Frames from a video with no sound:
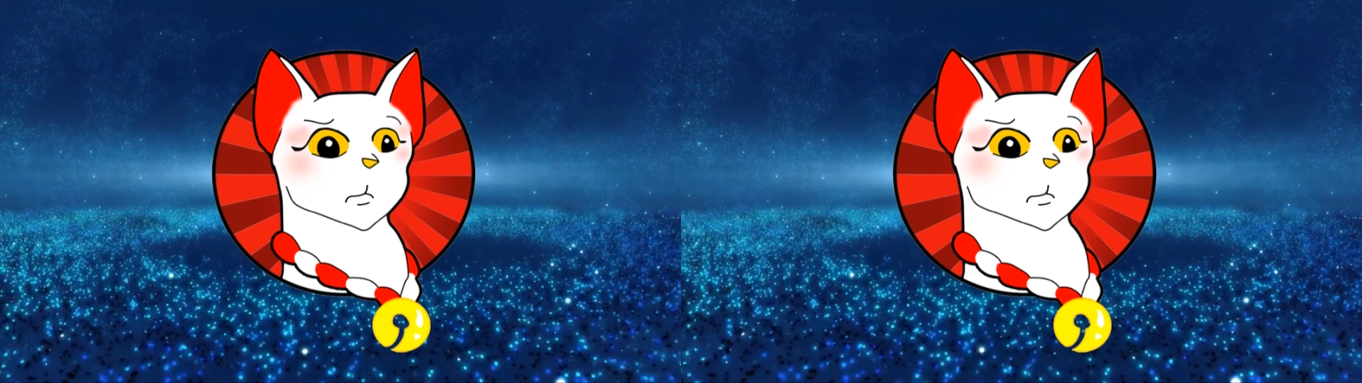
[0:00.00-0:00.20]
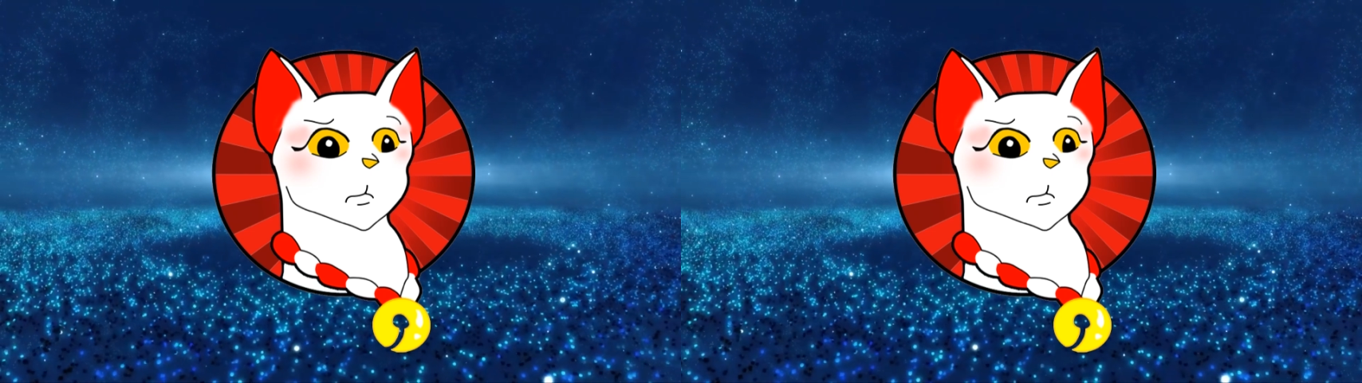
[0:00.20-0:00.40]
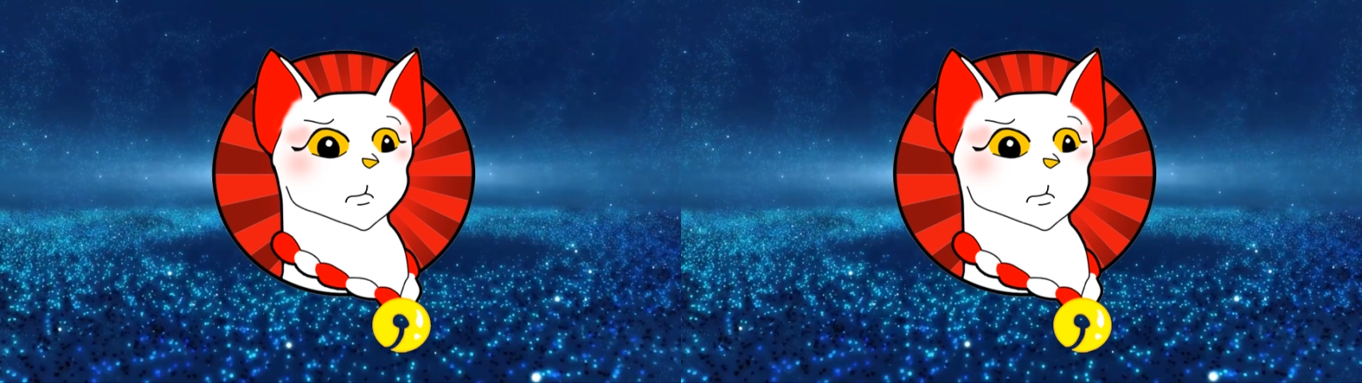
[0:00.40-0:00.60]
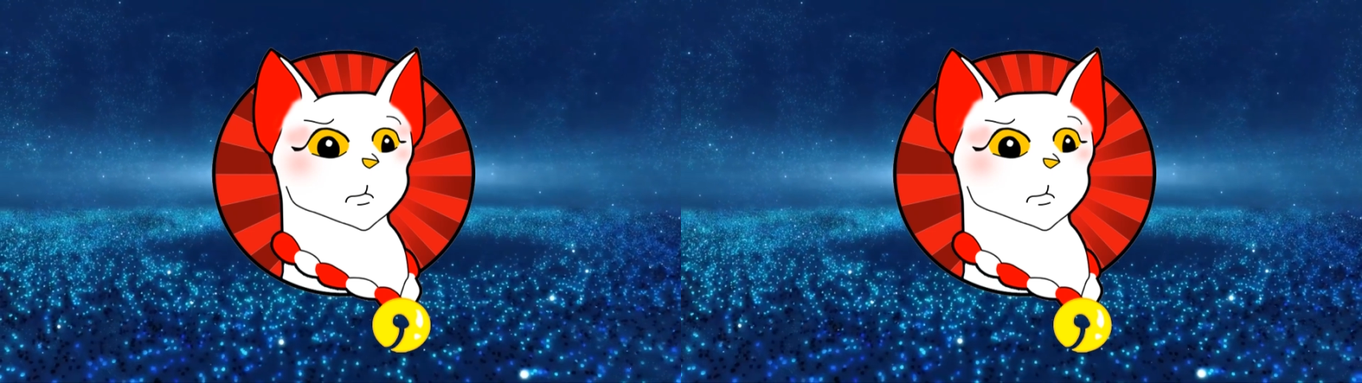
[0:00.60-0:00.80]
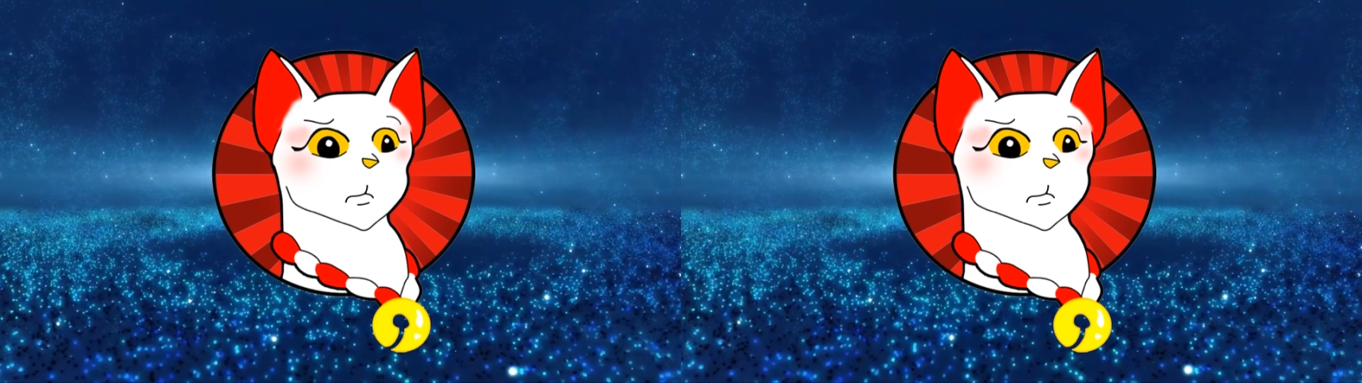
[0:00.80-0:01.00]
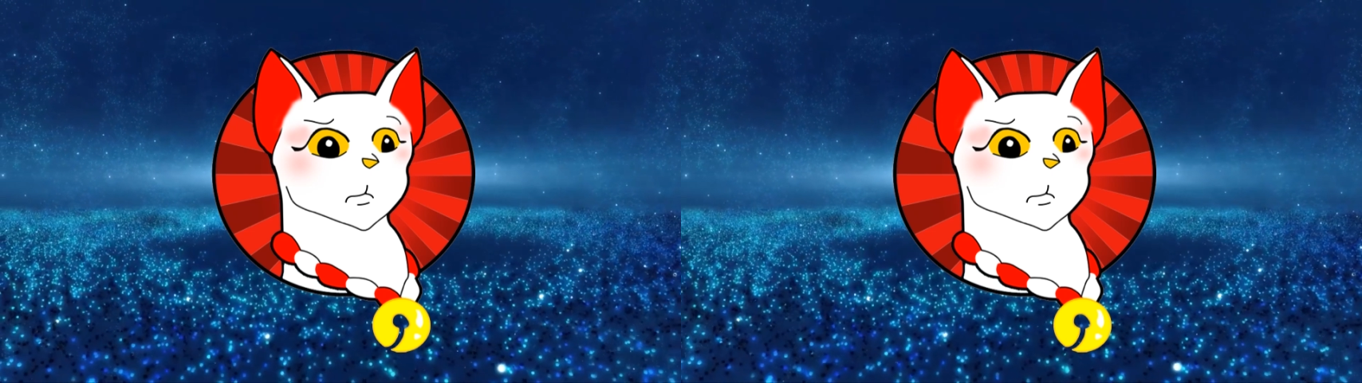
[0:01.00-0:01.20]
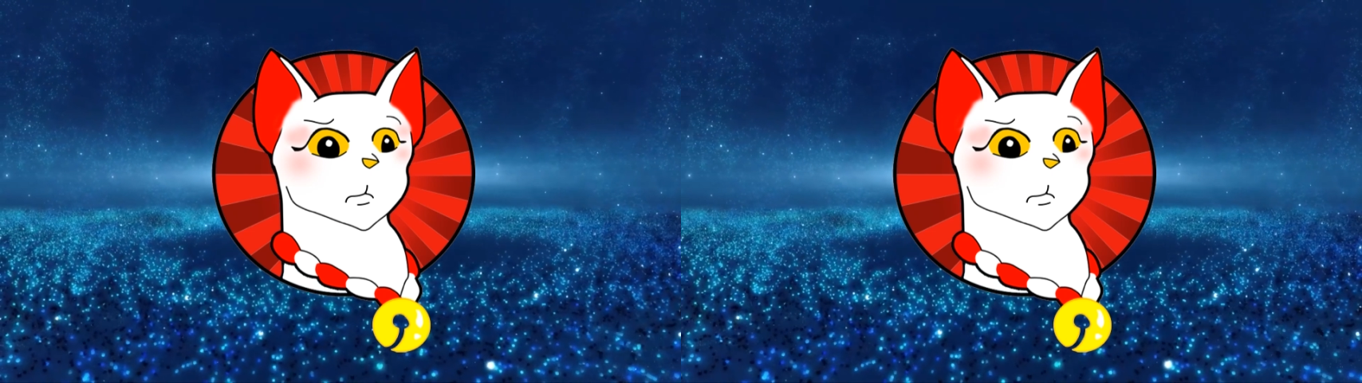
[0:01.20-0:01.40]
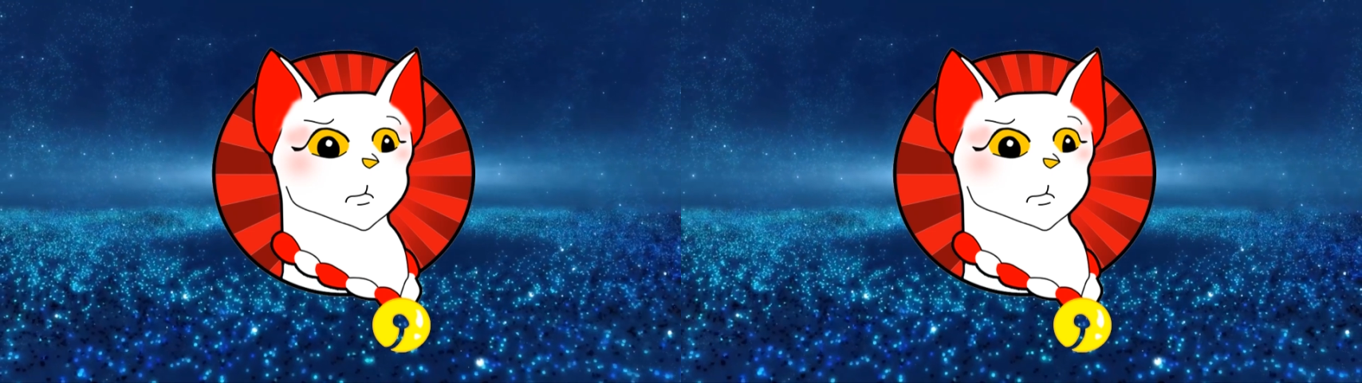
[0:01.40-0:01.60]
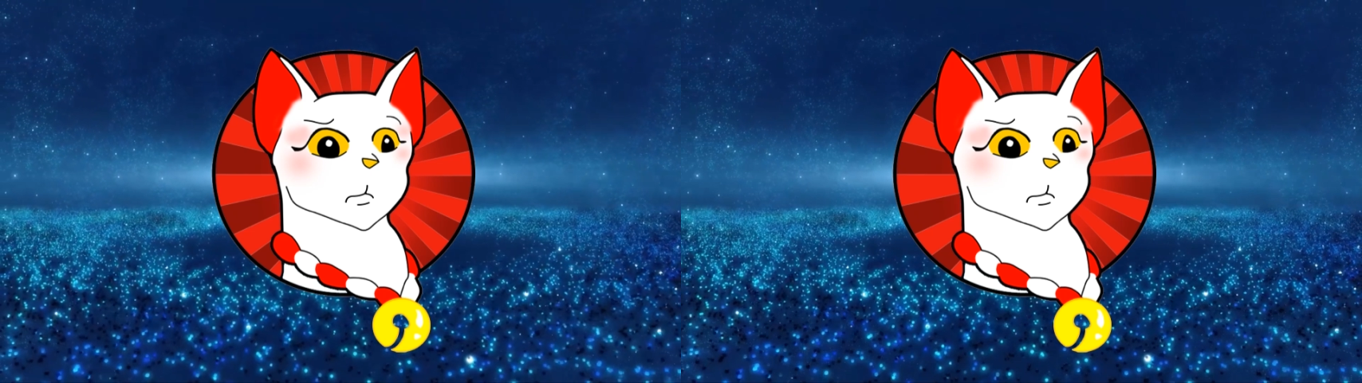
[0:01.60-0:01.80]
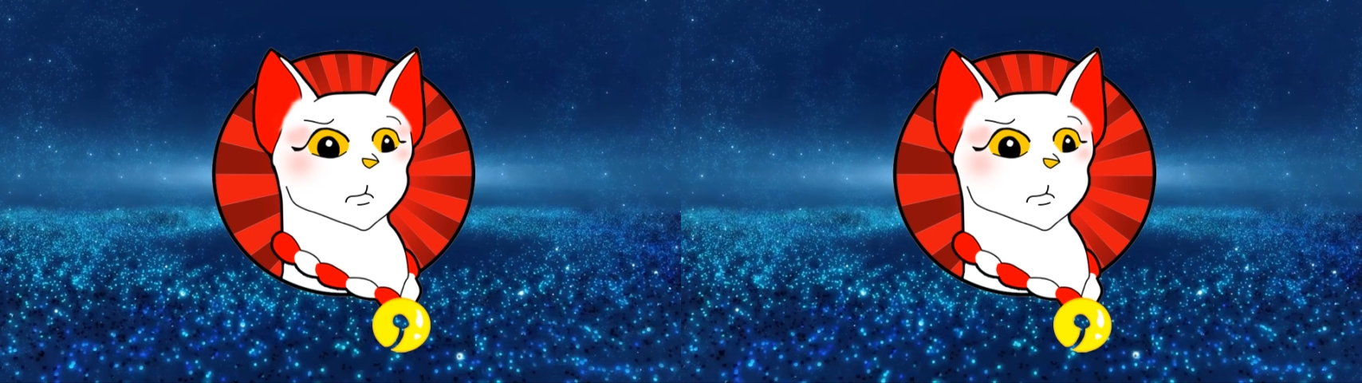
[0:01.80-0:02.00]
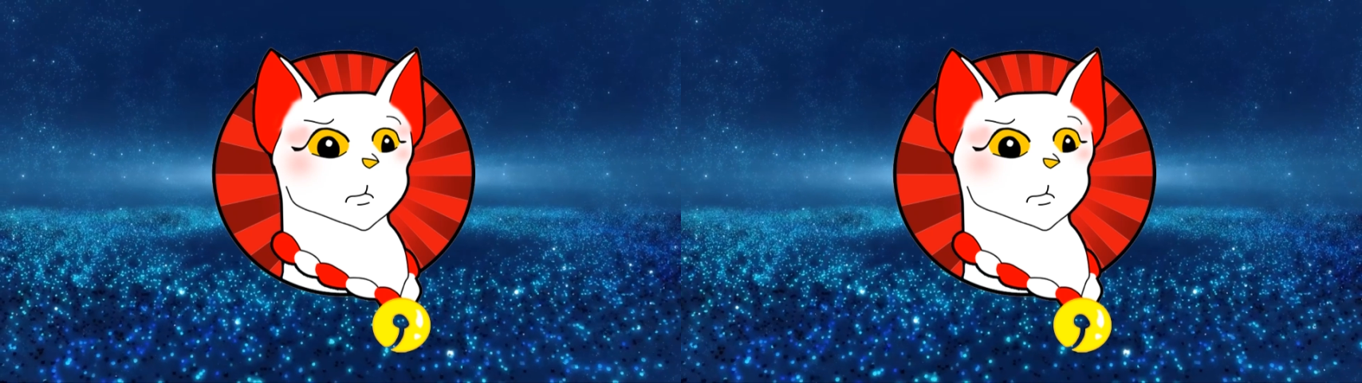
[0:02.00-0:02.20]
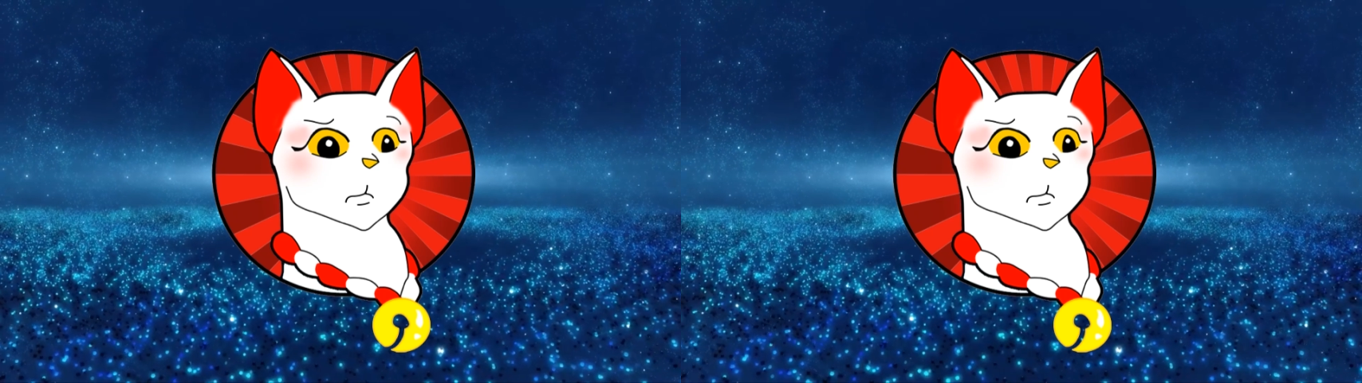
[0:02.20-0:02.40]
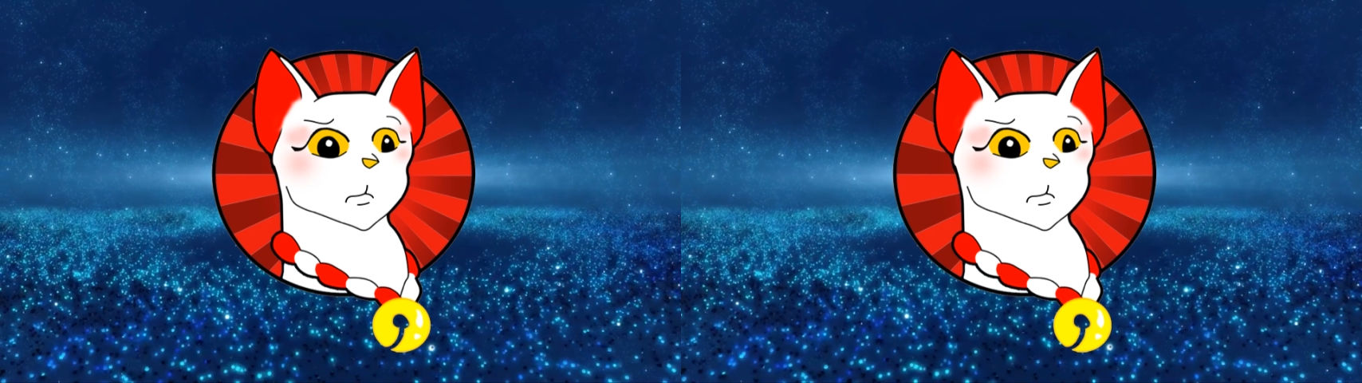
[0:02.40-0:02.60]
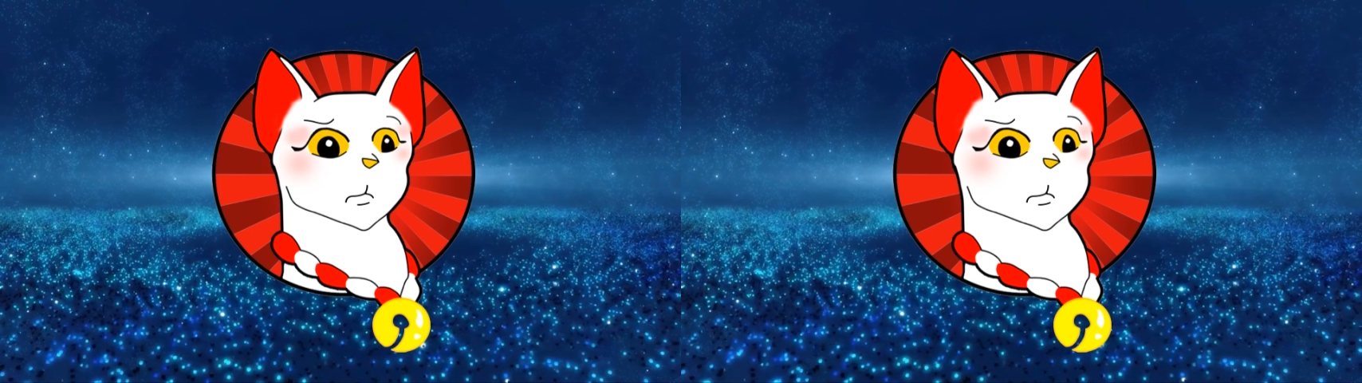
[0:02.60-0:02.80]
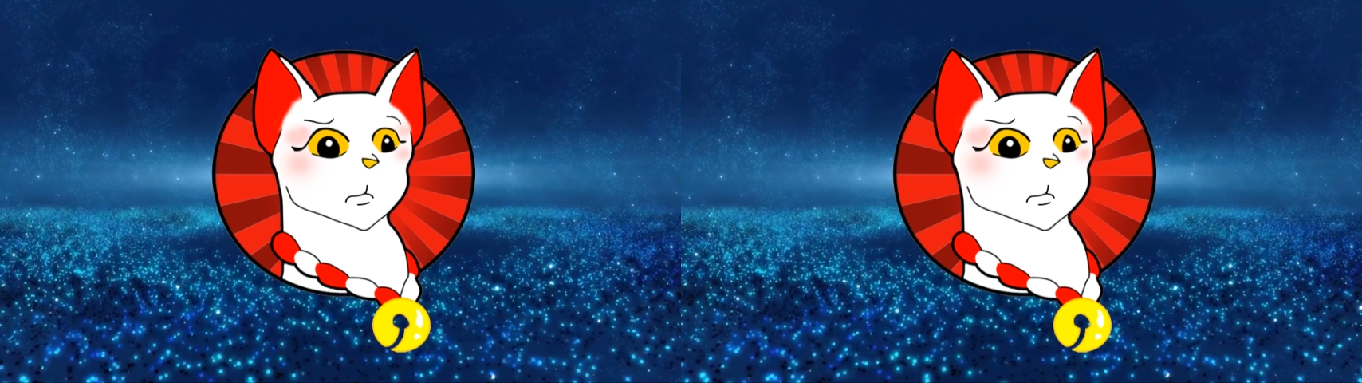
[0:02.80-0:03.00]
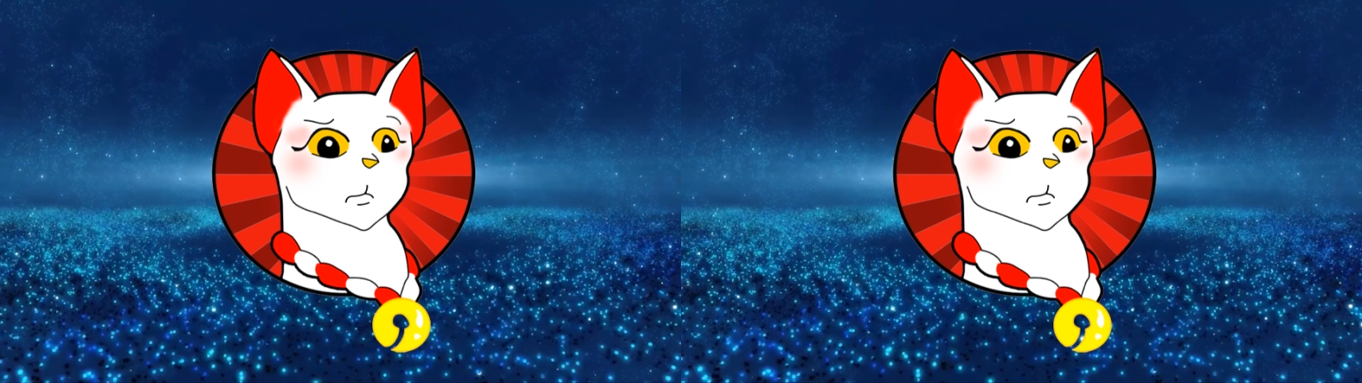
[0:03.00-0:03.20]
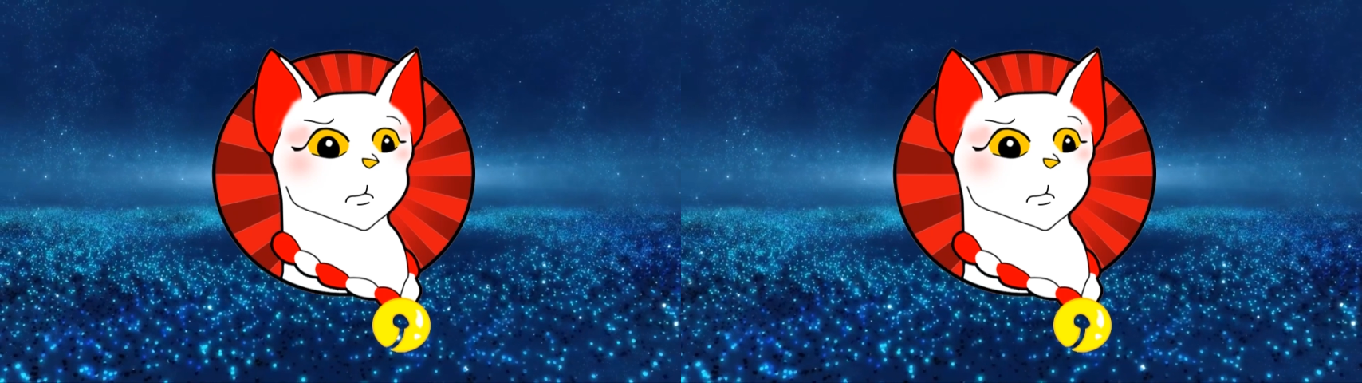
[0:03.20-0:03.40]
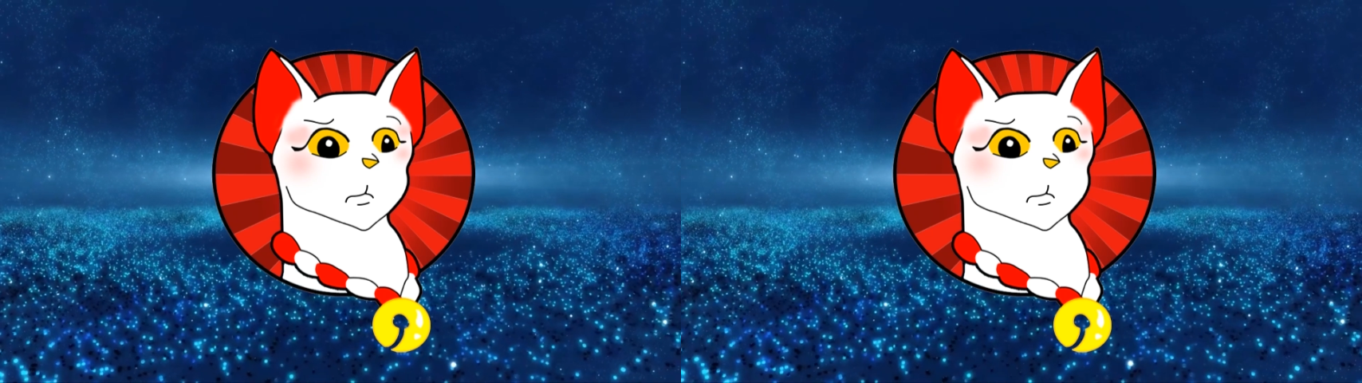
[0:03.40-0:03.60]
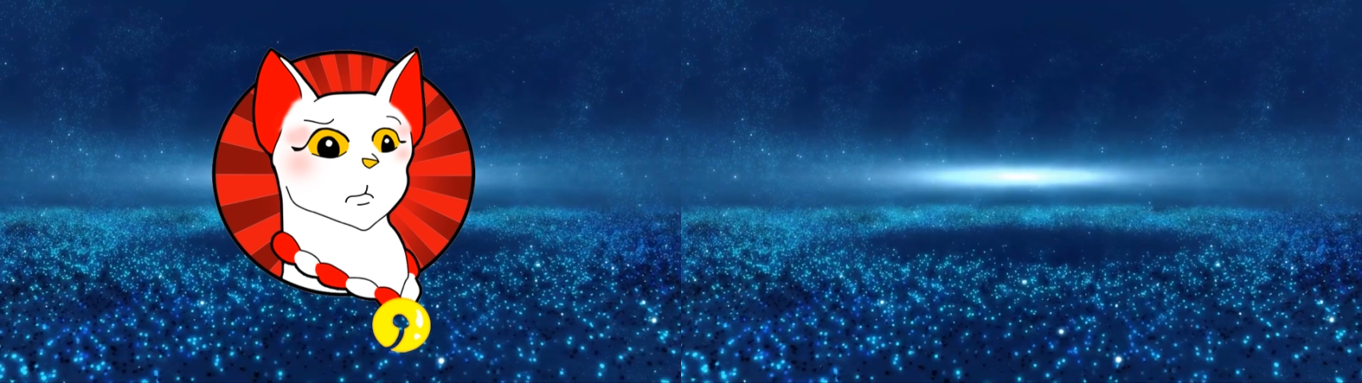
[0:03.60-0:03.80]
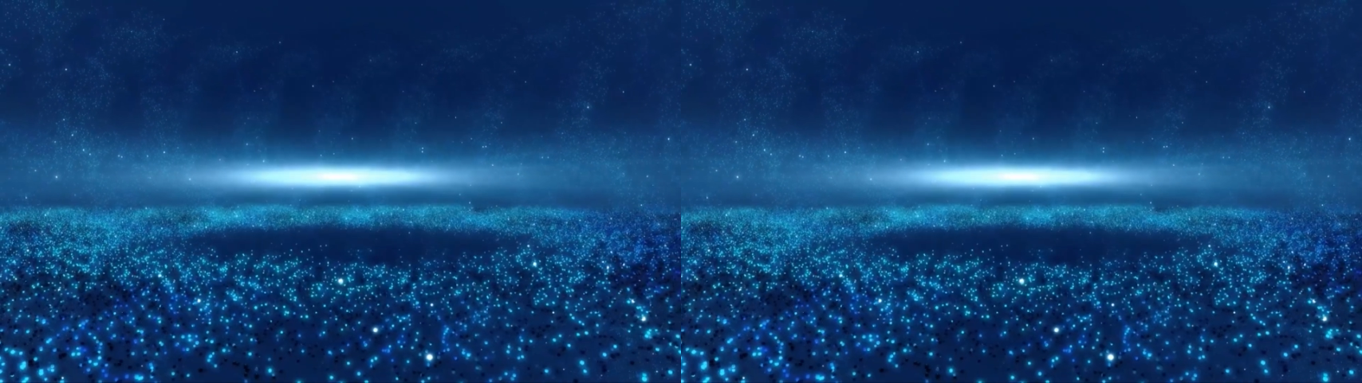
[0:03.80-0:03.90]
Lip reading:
Nobody's mouth can be seen.